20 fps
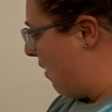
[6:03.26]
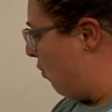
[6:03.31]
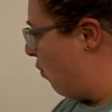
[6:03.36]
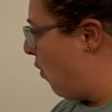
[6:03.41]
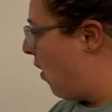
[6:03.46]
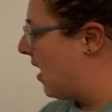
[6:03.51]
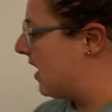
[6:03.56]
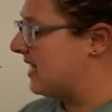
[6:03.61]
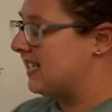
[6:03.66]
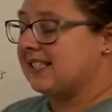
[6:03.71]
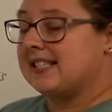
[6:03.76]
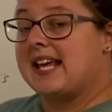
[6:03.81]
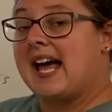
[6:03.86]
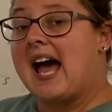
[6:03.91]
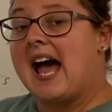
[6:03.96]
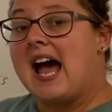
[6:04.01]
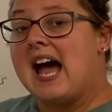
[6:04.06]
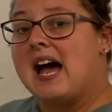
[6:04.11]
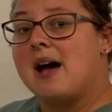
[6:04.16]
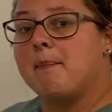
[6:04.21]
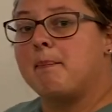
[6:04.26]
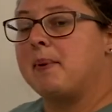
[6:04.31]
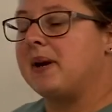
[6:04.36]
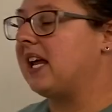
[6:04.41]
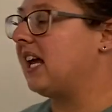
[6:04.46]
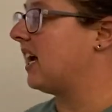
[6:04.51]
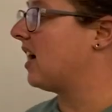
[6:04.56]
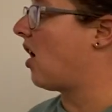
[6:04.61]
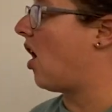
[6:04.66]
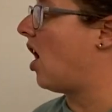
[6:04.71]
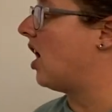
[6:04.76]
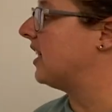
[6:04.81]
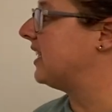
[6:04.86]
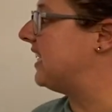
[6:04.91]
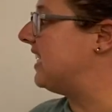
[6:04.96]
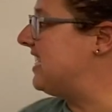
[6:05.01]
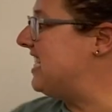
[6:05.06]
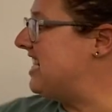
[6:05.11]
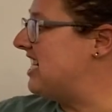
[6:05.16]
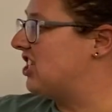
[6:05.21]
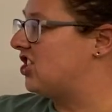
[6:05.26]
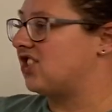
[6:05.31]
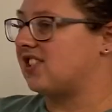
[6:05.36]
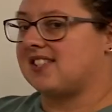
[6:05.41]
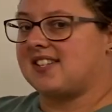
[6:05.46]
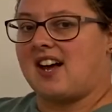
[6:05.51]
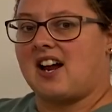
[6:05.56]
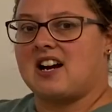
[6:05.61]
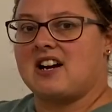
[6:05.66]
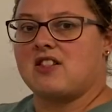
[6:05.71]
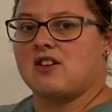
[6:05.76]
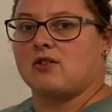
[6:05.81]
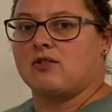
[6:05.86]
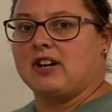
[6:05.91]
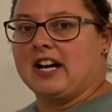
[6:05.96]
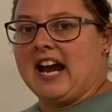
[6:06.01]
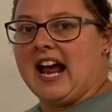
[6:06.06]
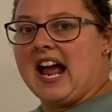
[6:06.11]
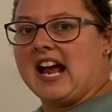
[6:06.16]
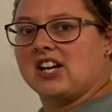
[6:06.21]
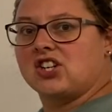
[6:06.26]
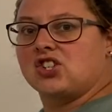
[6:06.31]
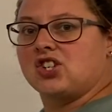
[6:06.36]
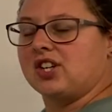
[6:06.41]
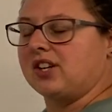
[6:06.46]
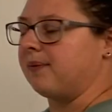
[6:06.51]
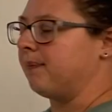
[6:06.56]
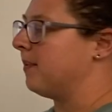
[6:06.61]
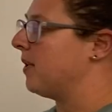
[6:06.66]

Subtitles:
what is happening on each side of the reaction.